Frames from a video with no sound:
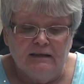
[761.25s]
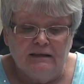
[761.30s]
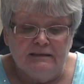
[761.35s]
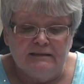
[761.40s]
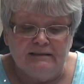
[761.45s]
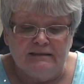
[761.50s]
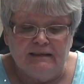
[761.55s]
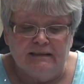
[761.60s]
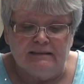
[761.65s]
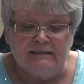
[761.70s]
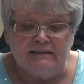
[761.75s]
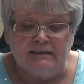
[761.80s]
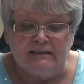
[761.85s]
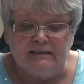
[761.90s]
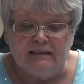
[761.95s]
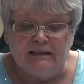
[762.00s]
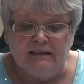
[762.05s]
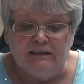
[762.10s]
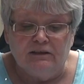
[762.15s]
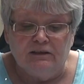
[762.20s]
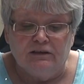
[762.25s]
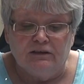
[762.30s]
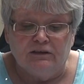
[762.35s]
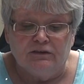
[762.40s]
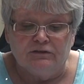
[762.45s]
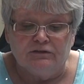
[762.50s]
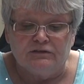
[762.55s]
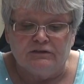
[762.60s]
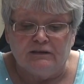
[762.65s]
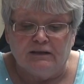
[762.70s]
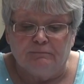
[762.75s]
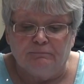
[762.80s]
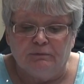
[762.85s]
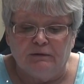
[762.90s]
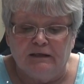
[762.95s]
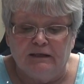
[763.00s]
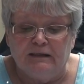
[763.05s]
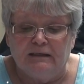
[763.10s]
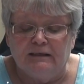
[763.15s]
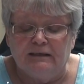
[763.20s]
6 to 10 years
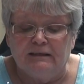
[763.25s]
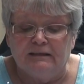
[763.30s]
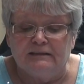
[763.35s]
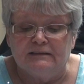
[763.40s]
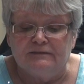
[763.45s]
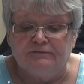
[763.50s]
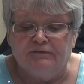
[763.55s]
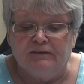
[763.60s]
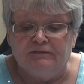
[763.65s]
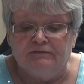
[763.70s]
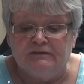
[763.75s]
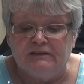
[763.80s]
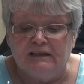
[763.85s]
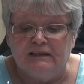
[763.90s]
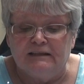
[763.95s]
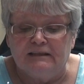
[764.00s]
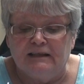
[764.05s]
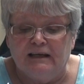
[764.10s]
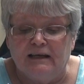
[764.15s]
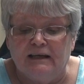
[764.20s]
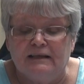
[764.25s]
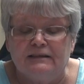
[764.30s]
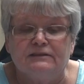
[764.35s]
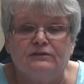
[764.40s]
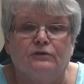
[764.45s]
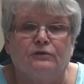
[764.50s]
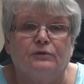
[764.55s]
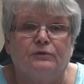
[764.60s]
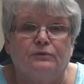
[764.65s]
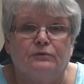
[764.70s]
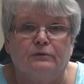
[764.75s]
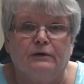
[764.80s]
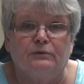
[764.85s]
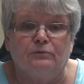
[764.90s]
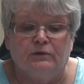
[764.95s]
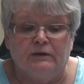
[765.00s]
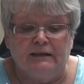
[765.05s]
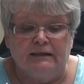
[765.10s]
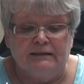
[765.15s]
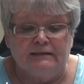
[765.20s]
completed is 15 days or 3
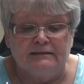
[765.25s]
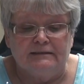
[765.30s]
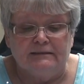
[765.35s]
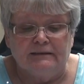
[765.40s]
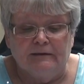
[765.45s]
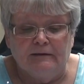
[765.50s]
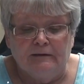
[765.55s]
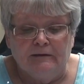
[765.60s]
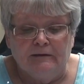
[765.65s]
weeks.